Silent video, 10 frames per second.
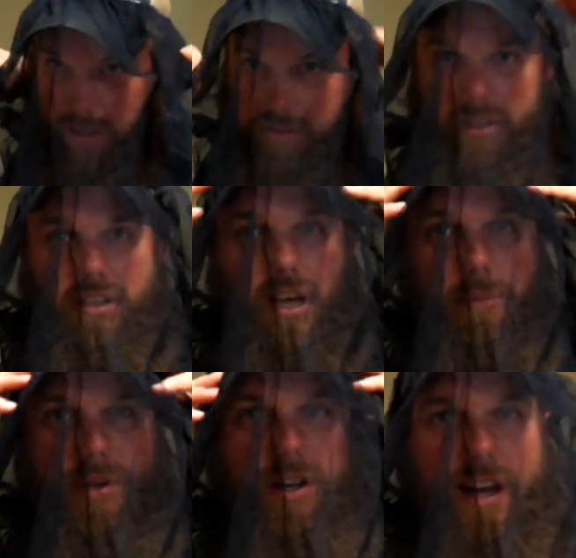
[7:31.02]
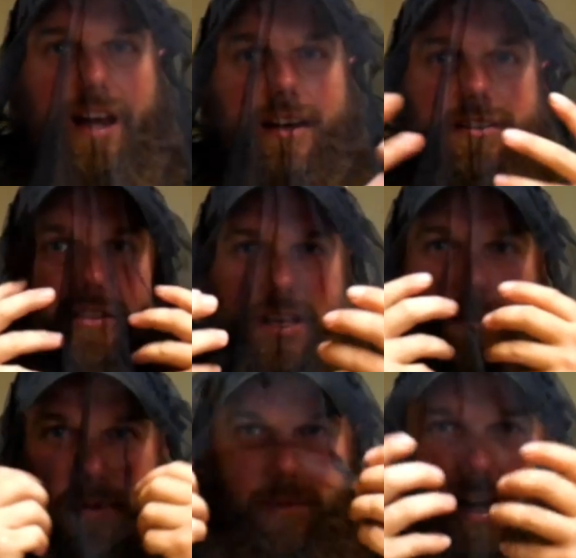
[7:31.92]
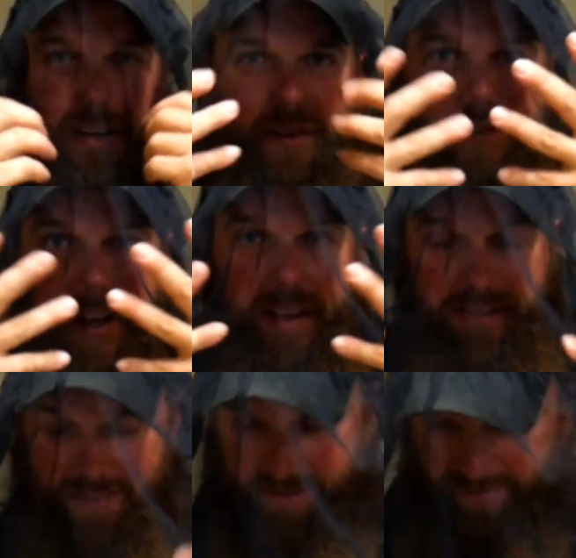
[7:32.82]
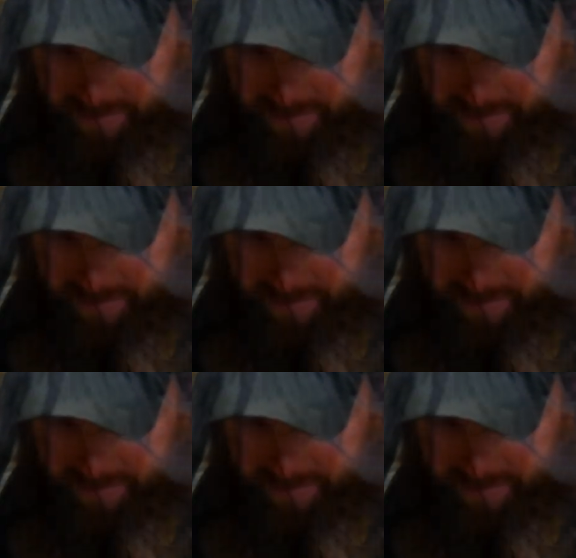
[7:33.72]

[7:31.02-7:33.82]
over the top of your hat and just keeps them out of your face.